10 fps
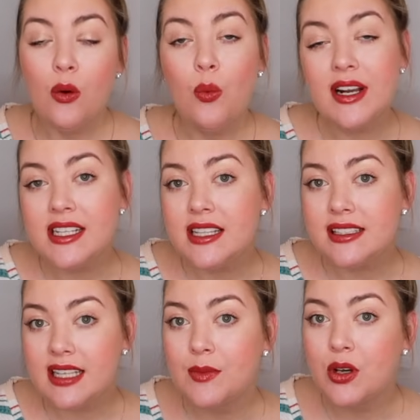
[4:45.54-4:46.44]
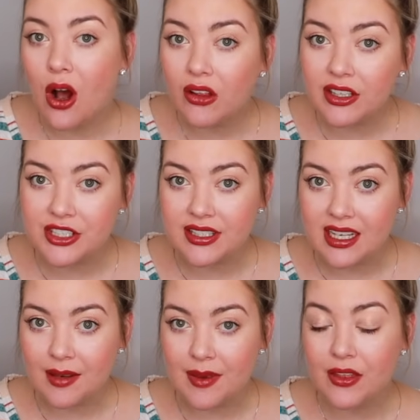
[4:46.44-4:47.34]
went to the same college as
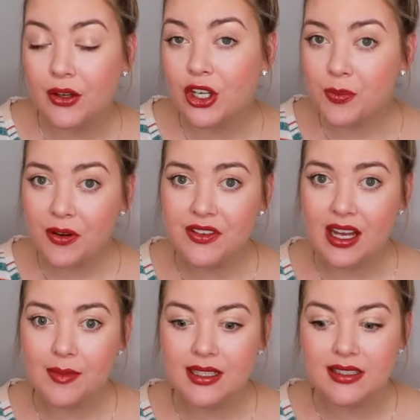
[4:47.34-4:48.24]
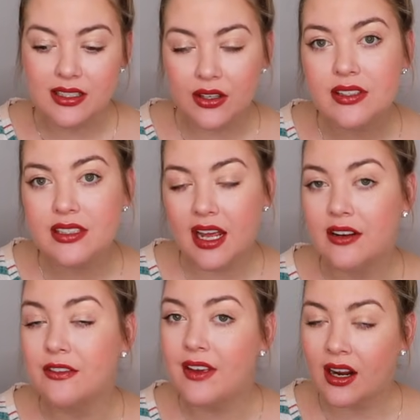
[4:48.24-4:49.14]
him, and the group of them still
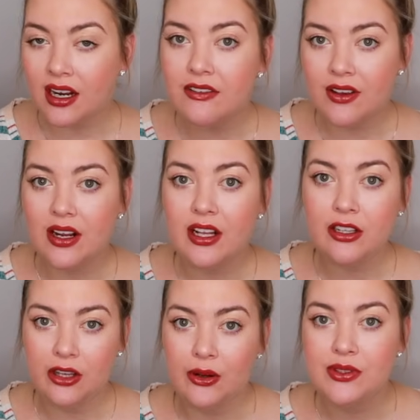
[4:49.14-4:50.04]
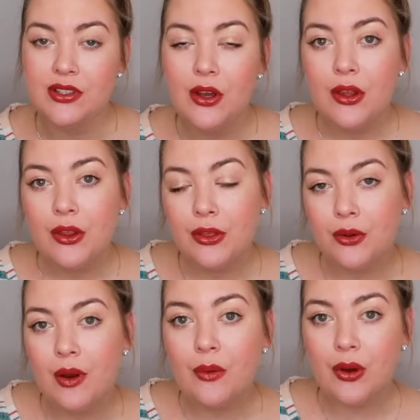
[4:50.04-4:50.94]
stayed very, very close
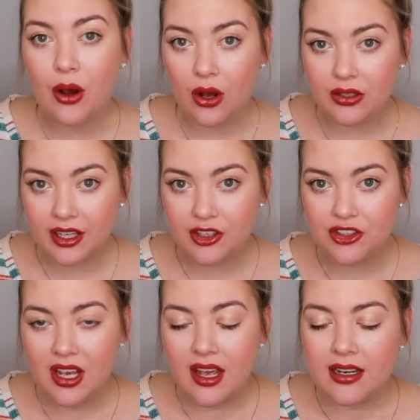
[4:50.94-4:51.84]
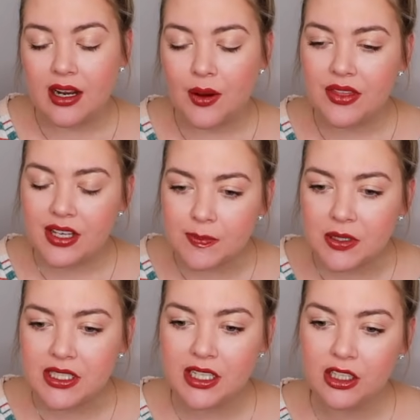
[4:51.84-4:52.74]
throughout college. Now, at this
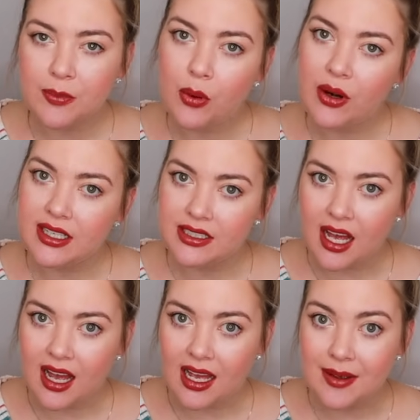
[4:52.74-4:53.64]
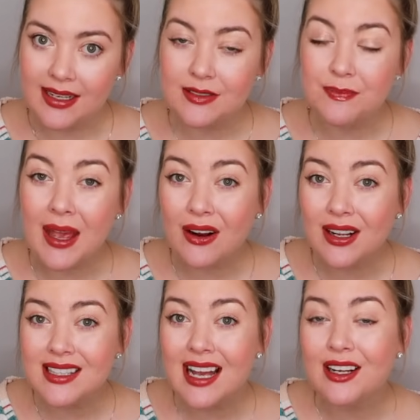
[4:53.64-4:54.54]
particular point in time, his
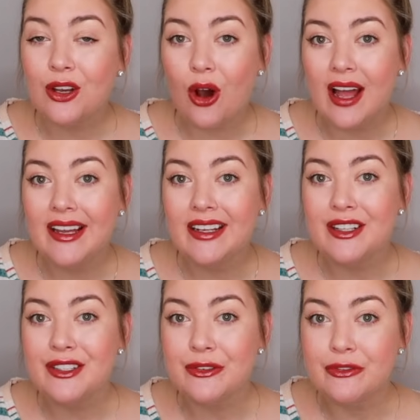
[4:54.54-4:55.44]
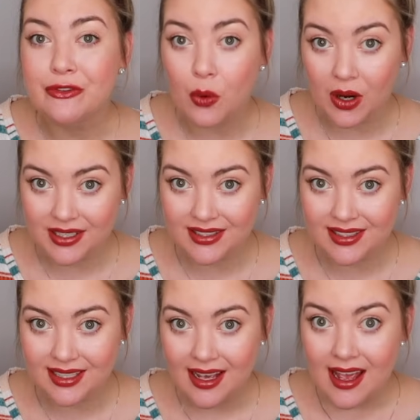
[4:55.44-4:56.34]
parents had gotten
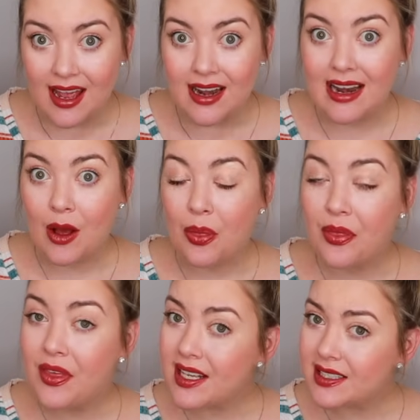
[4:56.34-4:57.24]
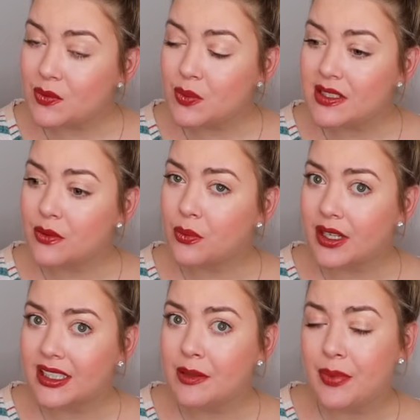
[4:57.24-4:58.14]
divorced. Now, this was a
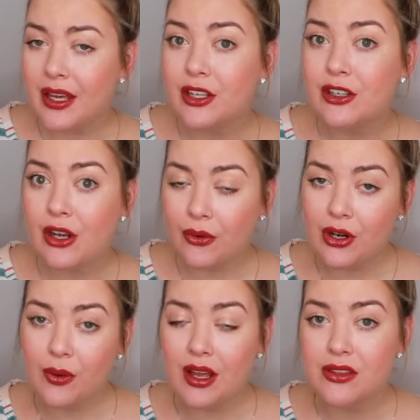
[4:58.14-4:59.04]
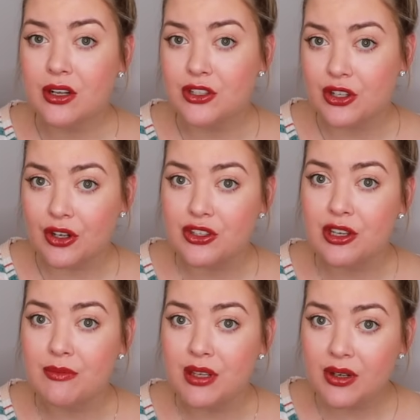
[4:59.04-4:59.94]
really big no-no in their church
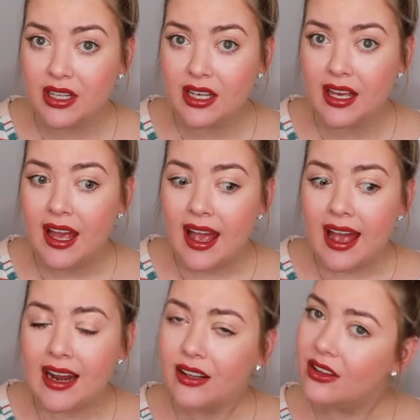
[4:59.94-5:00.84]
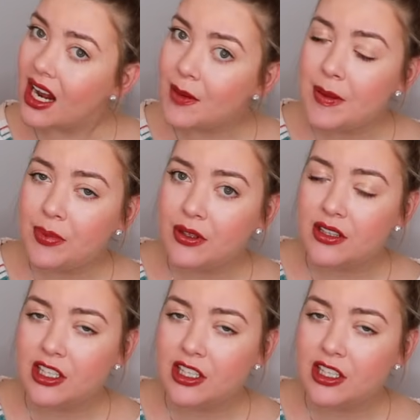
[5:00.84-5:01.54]
community, and a lot of people in